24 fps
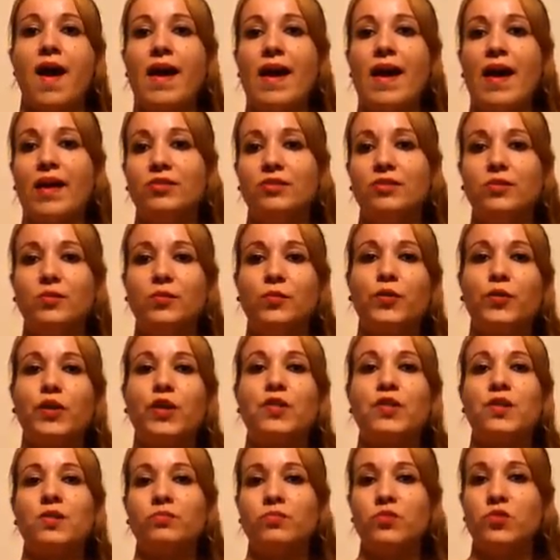had the
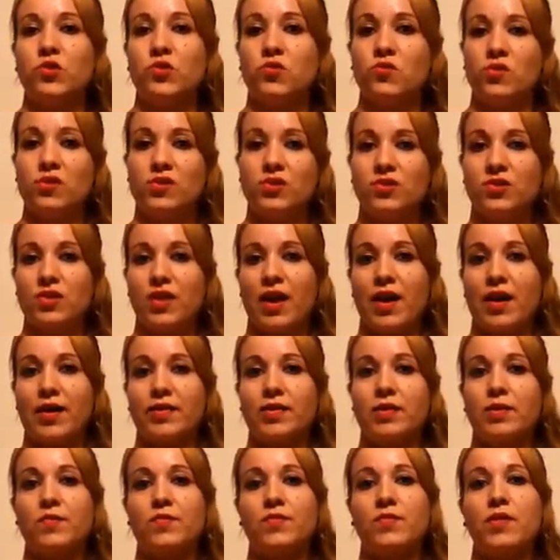freedom to decide
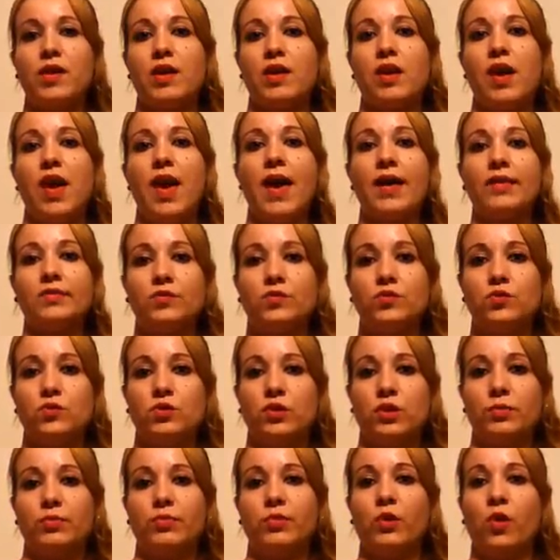if they had to
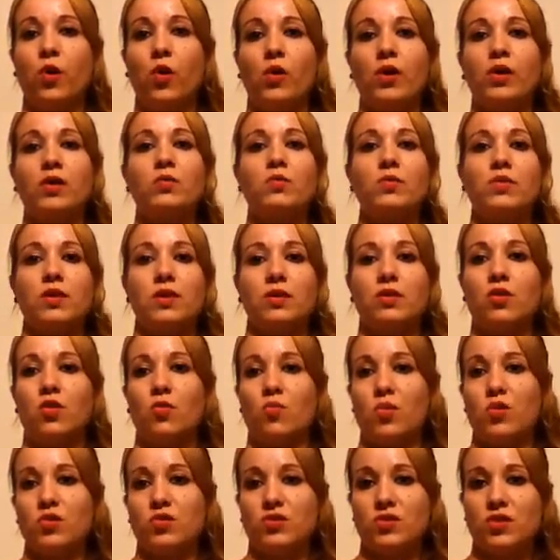keep going with the
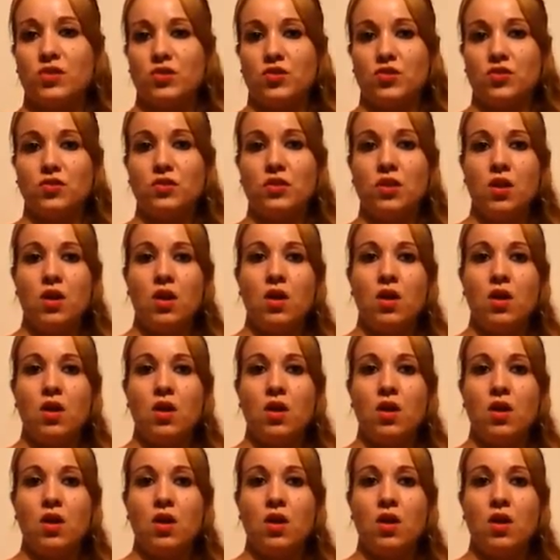conversation